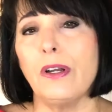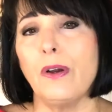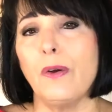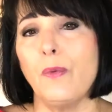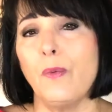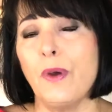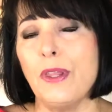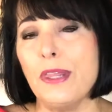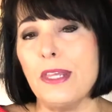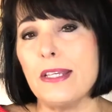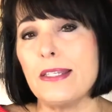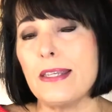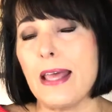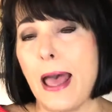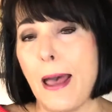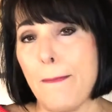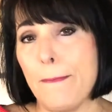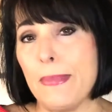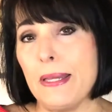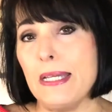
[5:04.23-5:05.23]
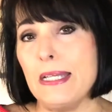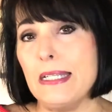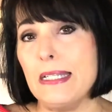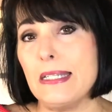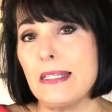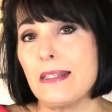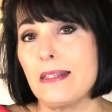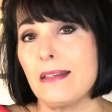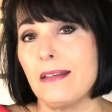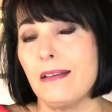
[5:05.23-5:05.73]
when this
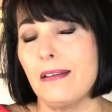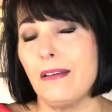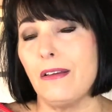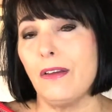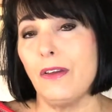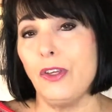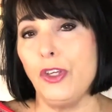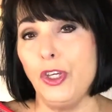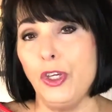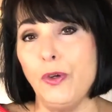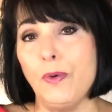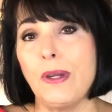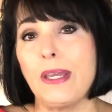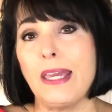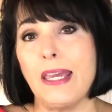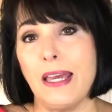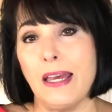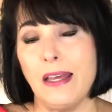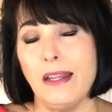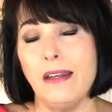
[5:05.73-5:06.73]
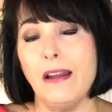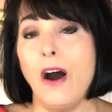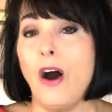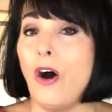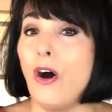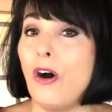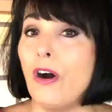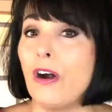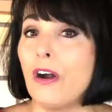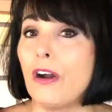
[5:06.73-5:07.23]
happens, you again
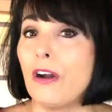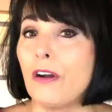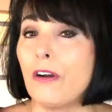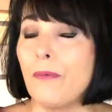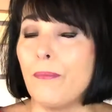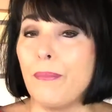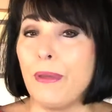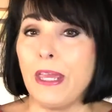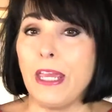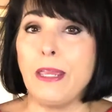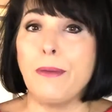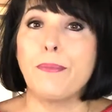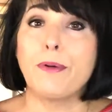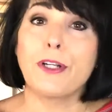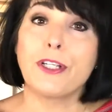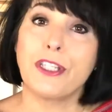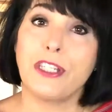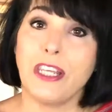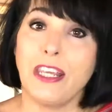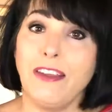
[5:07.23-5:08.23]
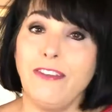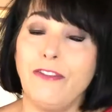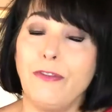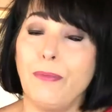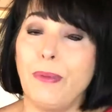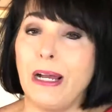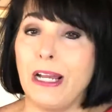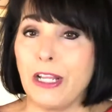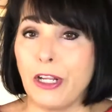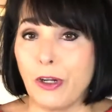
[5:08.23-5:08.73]
are being perceived
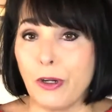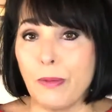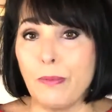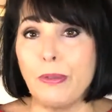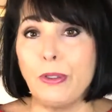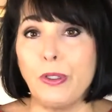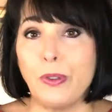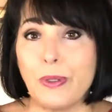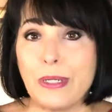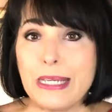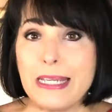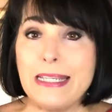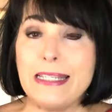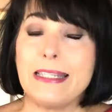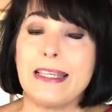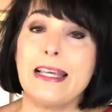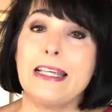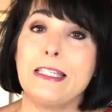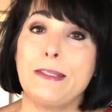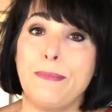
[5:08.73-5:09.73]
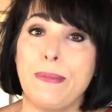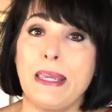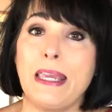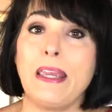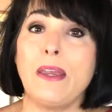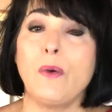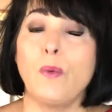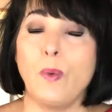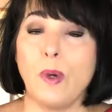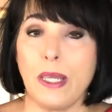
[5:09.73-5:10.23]
by your employees as
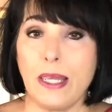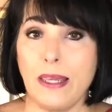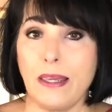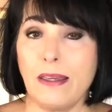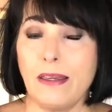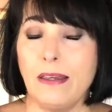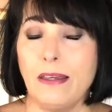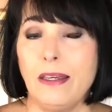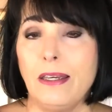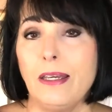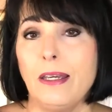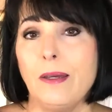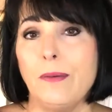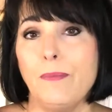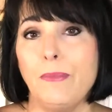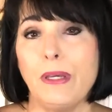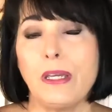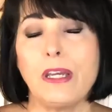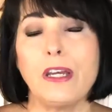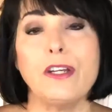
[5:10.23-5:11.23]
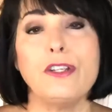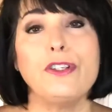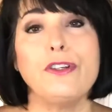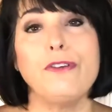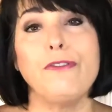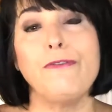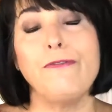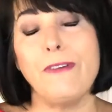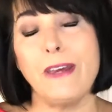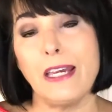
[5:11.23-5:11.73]
being weak because
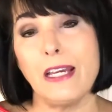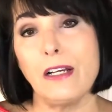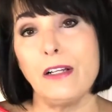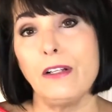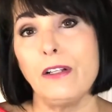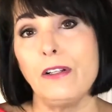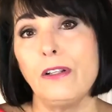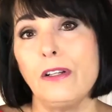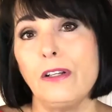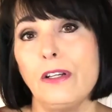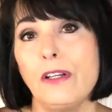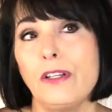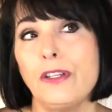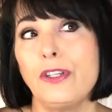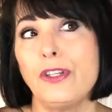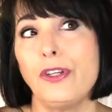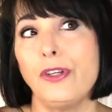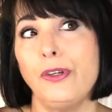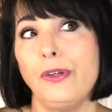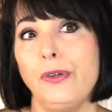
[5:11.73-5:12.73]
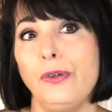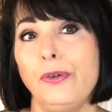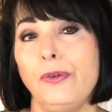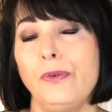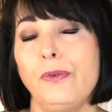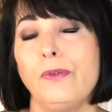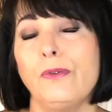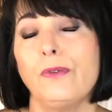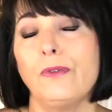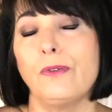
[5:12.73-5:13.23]
you fail
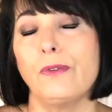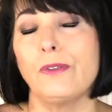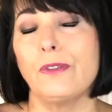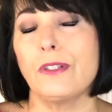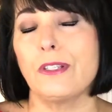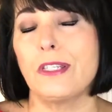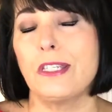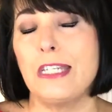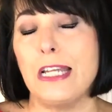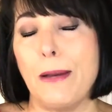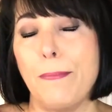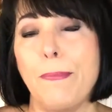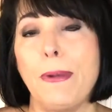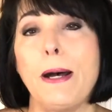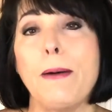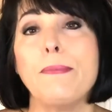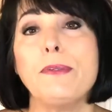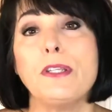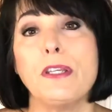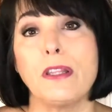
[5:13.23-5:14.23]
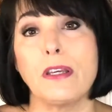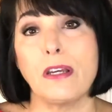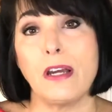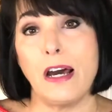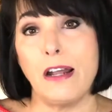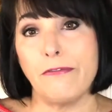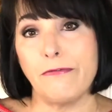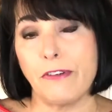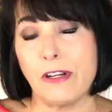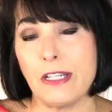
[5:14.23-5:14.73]
to step up to the
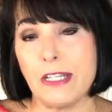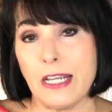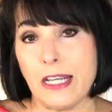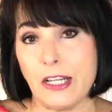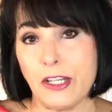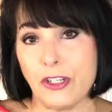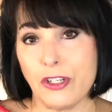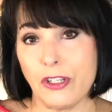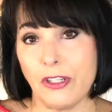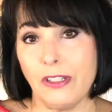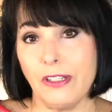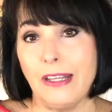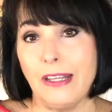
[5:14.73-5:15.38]
confrontation.